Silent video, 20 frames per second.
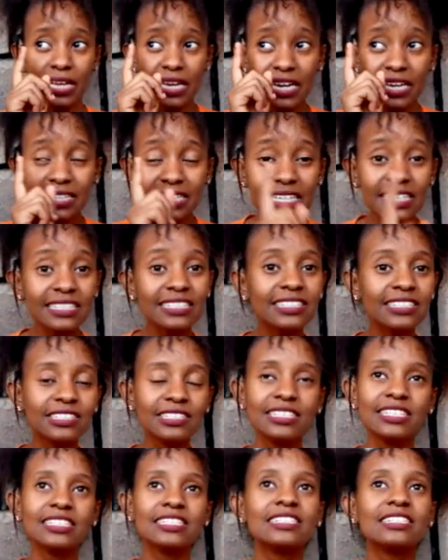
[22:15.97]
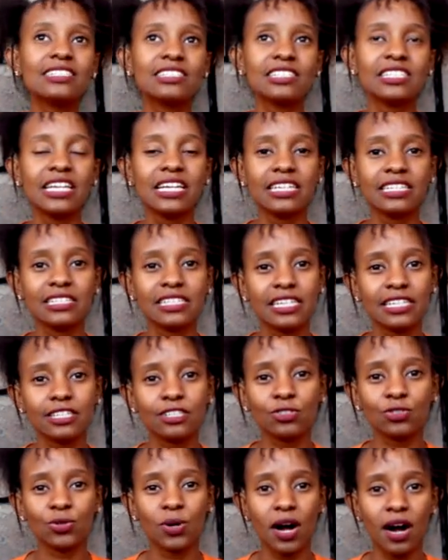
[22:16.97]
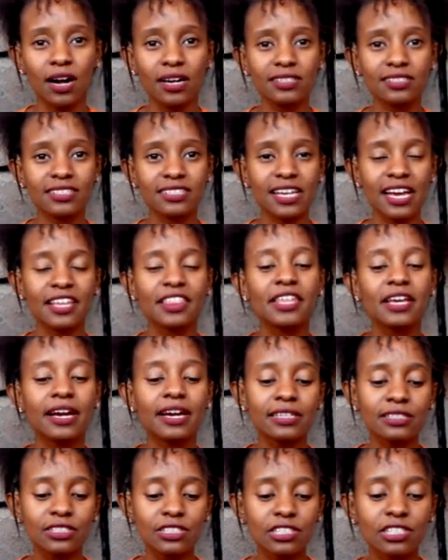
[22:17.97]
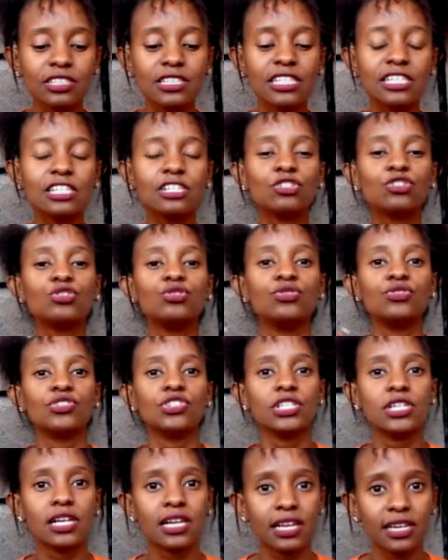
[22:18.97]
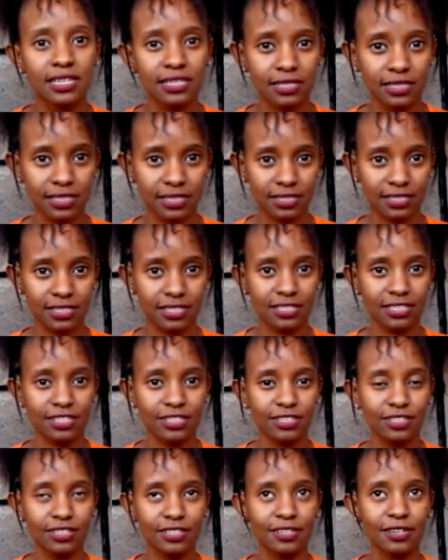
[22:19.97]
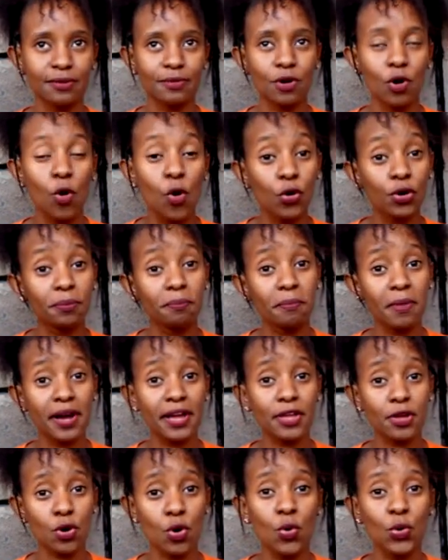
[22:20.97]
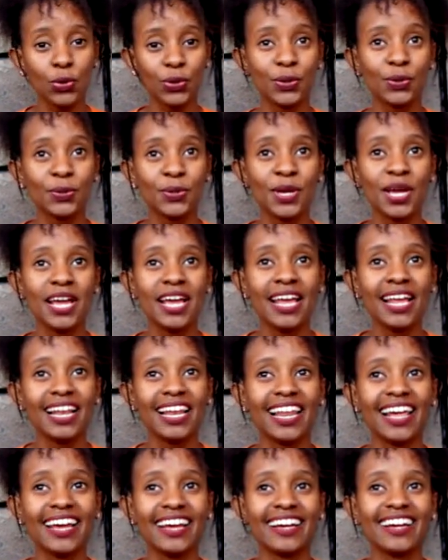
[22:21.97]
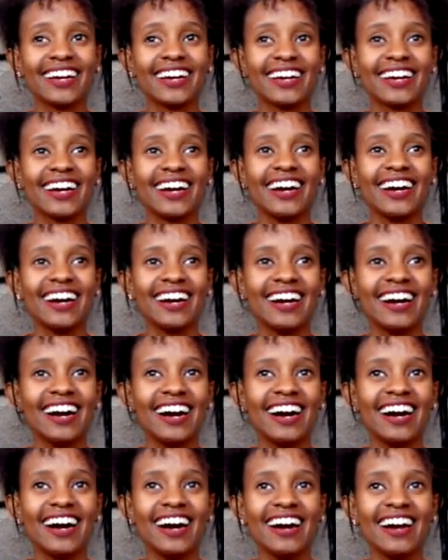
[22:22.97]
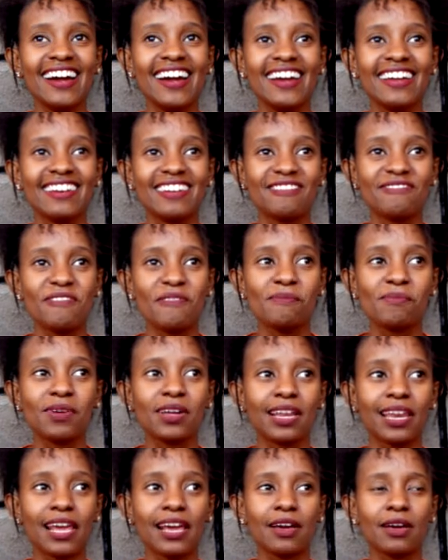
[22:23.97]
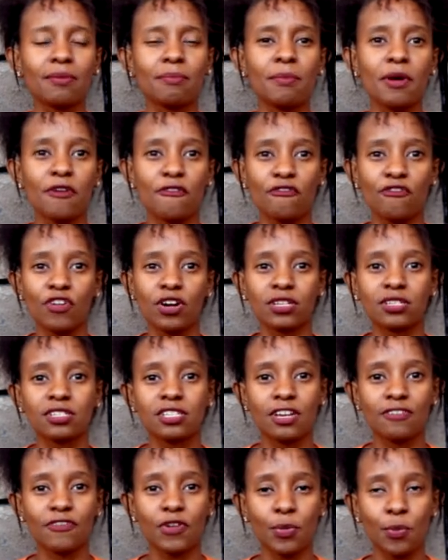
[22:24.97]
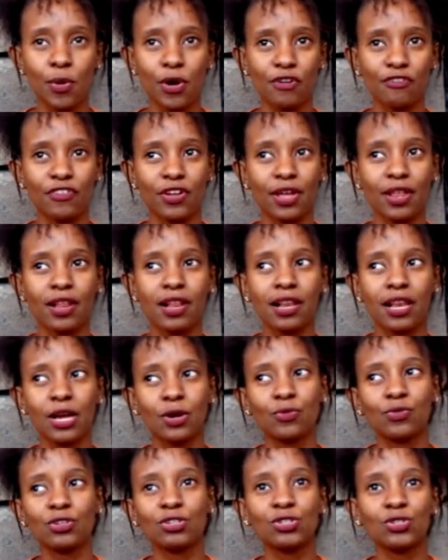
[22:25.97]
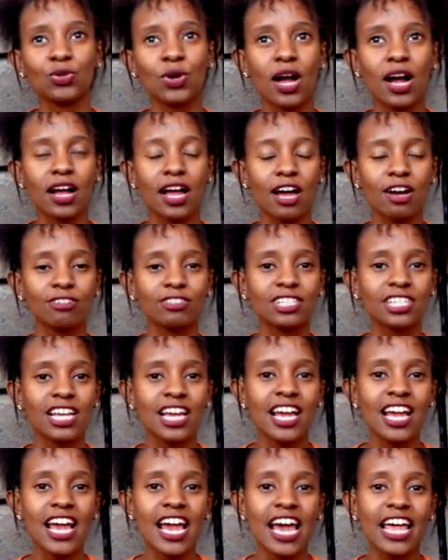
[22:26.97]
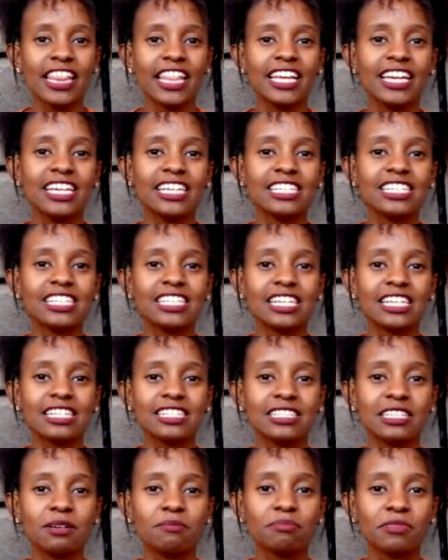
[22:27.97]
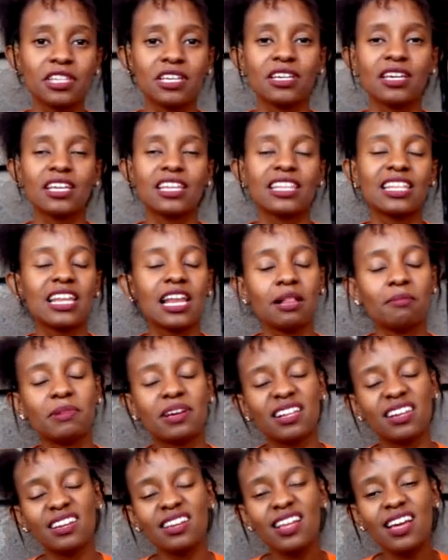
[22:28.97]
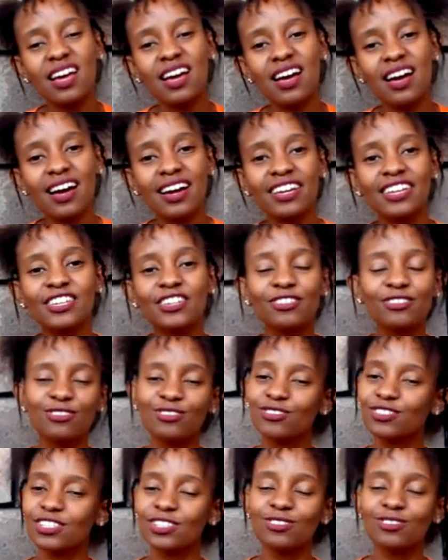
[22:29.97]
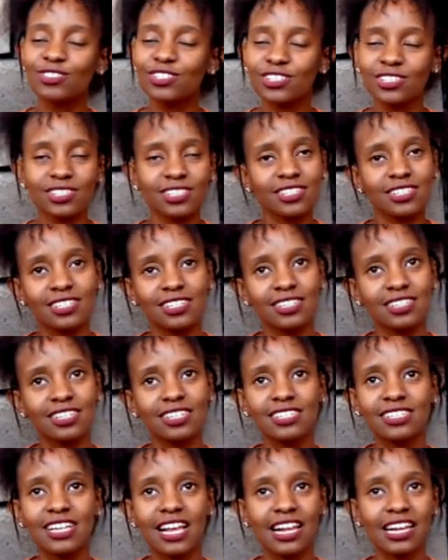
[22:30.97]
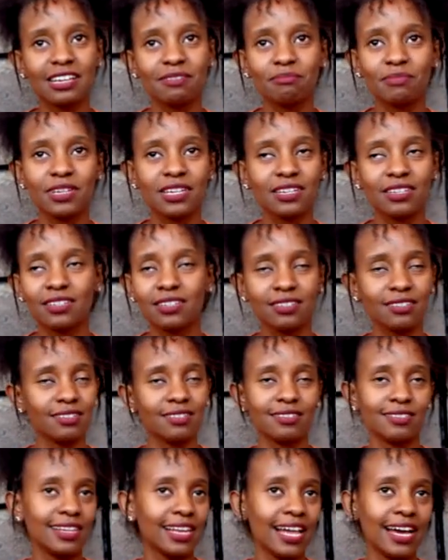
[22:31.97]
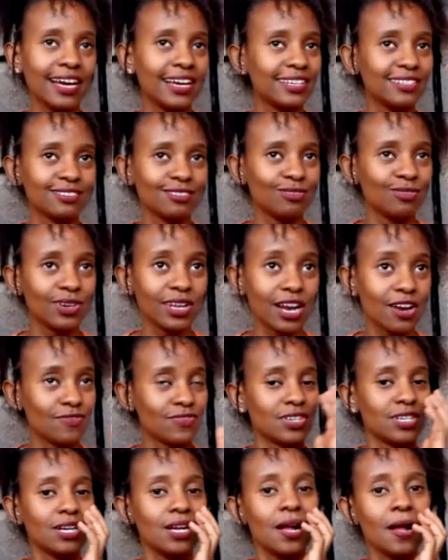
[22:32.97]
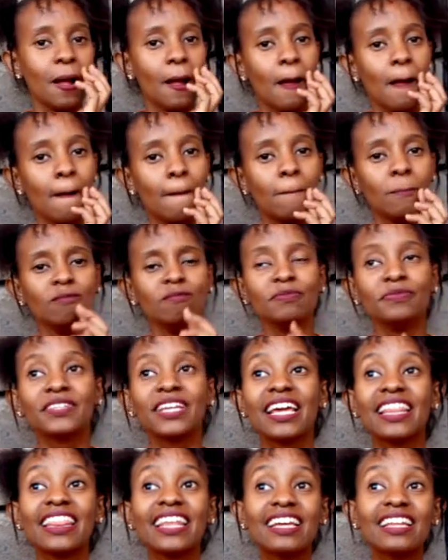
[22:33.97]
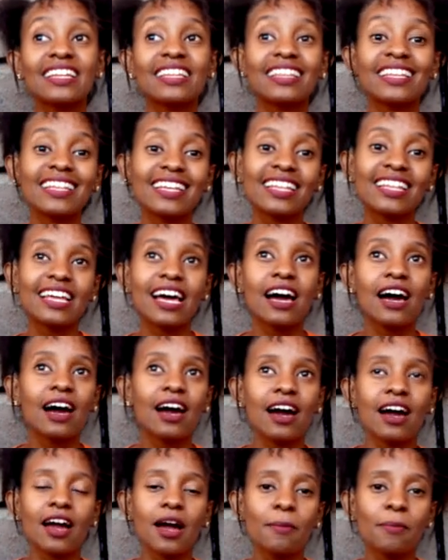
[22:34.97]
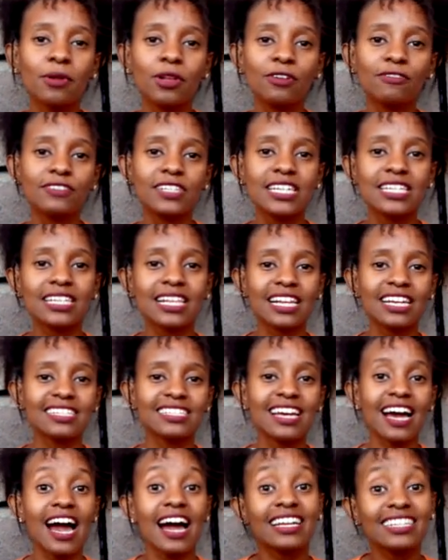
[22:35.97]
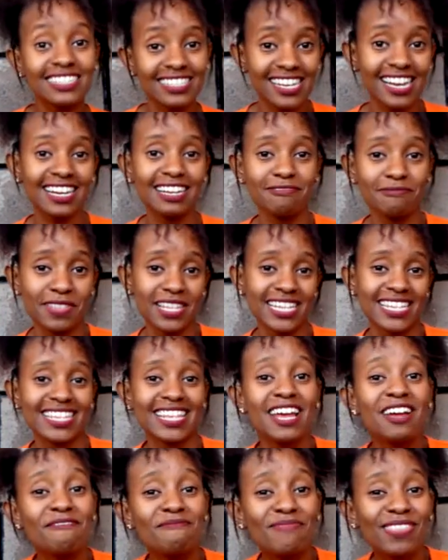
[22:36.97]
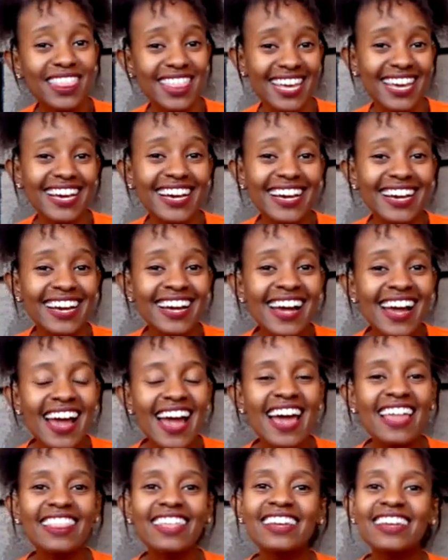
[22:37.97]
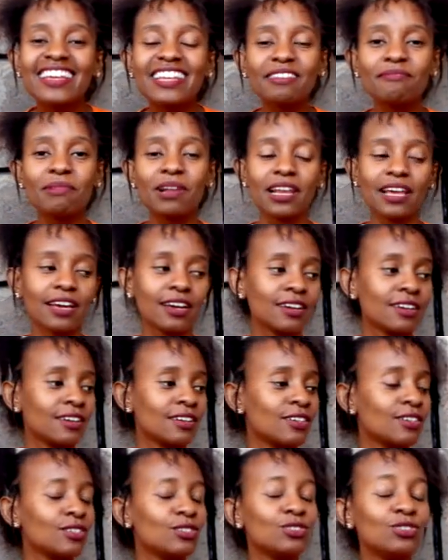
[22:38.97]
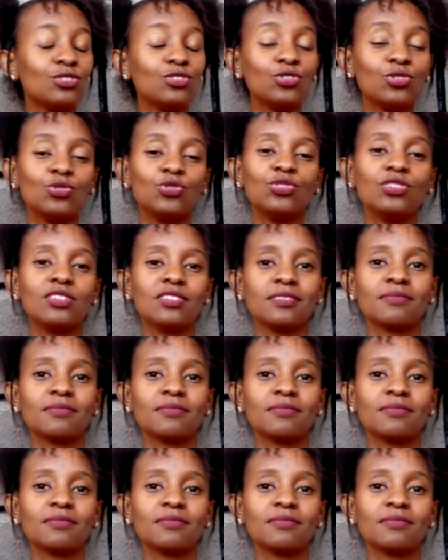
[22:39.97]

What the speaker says: and I didn't really take it to heart. I think I just needed to realize it on my own. Like, I remember, like, my first ever boyfriend, like, we used to hang out, and then he'd say something, and then I'd be like, nah, you just telling me lies or whatever. And then a couple of days later, I'd tell him the same thing, and then he'd be like, dude,